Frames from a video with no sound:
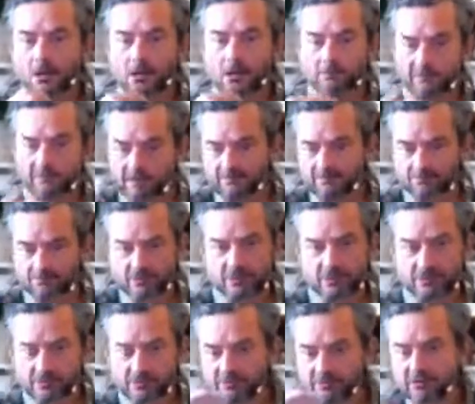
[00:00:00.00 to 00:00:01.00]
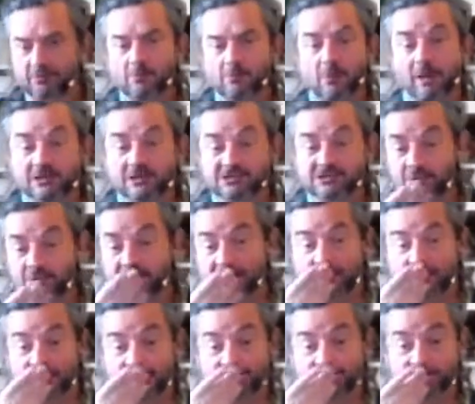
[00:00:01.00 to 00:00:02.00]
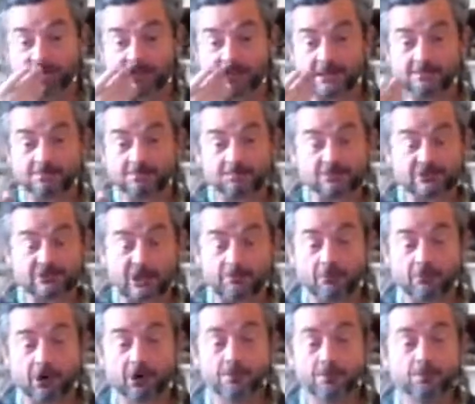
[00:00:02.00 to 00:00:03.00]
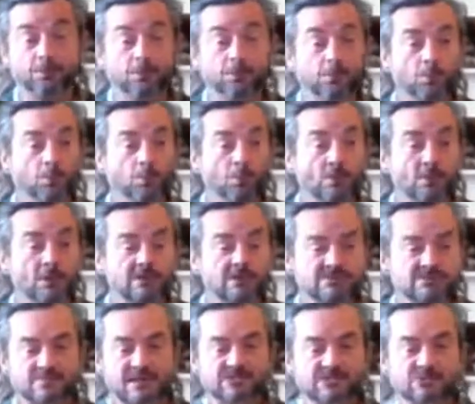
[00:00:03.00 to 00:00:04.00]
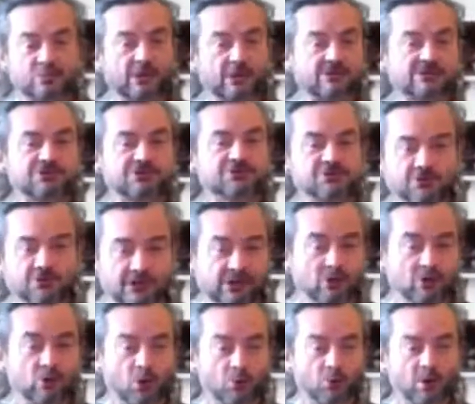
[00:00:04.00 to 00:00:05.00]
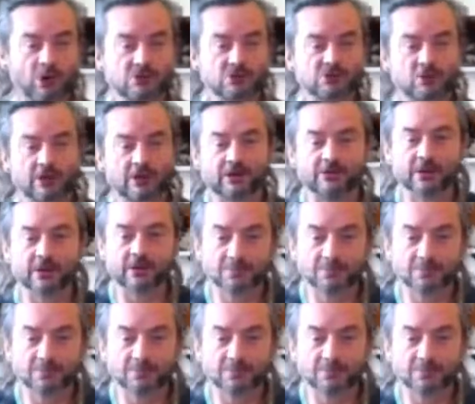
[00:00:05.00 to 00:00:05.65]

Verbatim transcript: that uh, that reminds you anyway, um, Deborah. It doesn't matter whether it's tree or dog pose or anything.